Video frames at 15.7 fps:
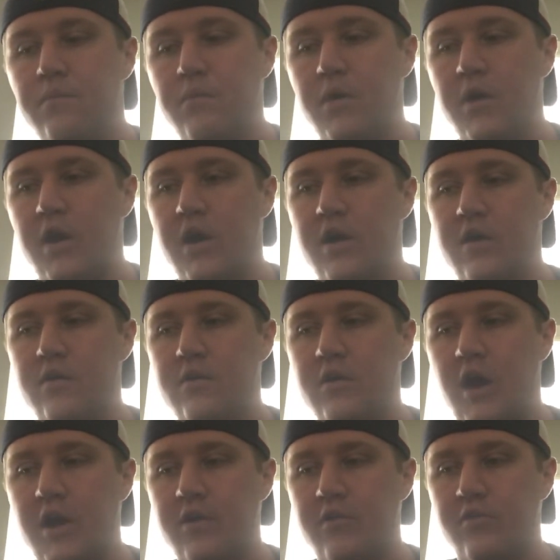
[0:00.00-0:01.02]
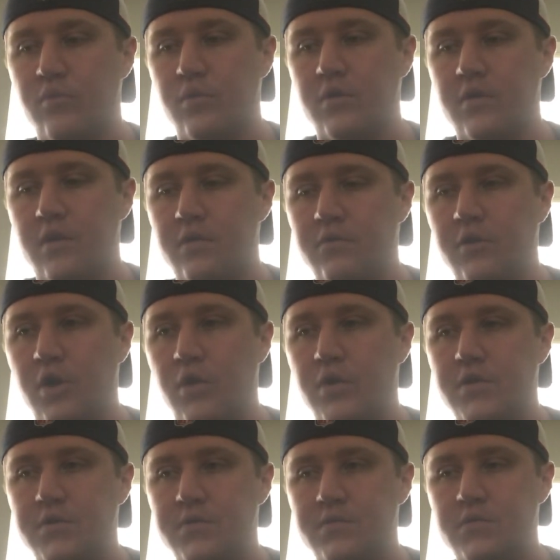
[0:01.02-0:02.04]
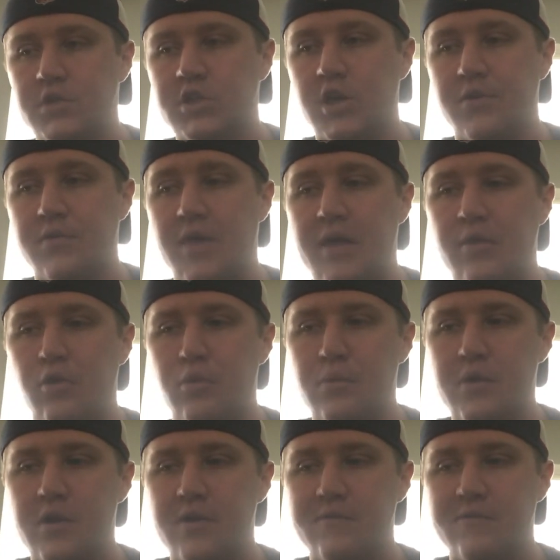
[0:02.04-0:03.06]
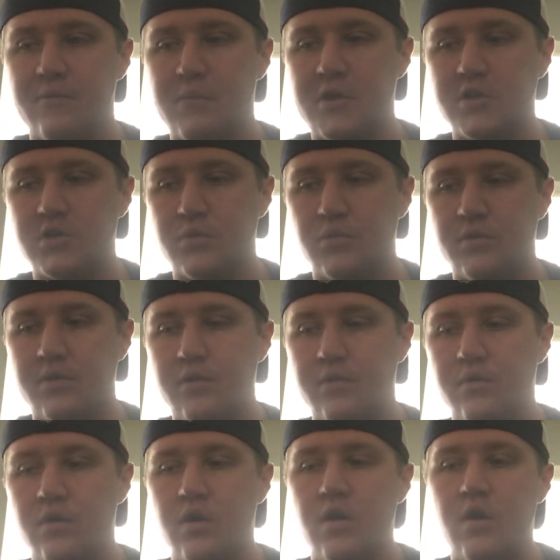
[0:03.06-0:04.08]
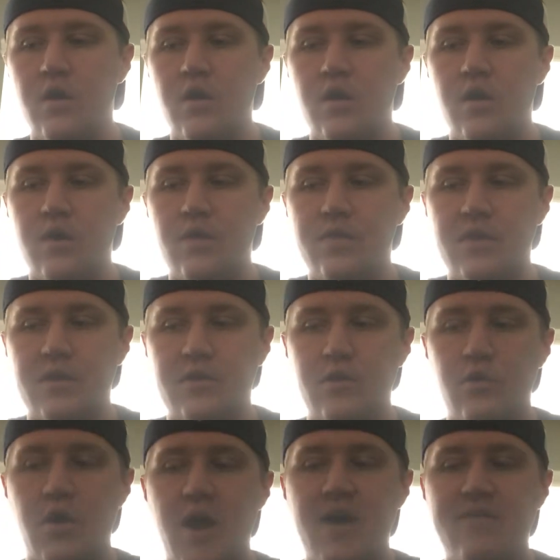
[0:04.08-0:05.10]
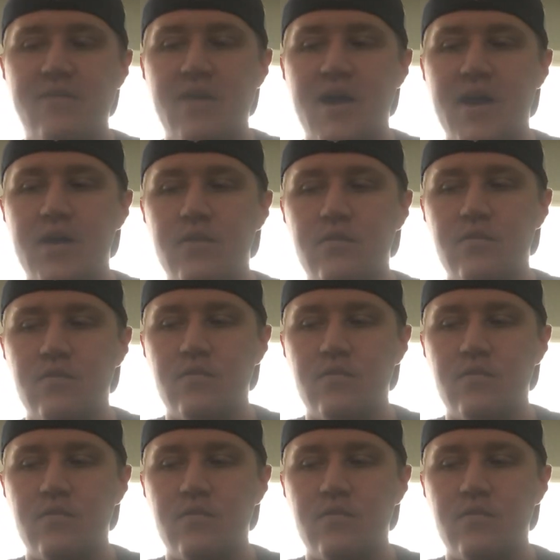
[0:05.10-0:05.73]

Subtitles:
But I just wanted to go ahead and share that little bit of information with you. They do have that,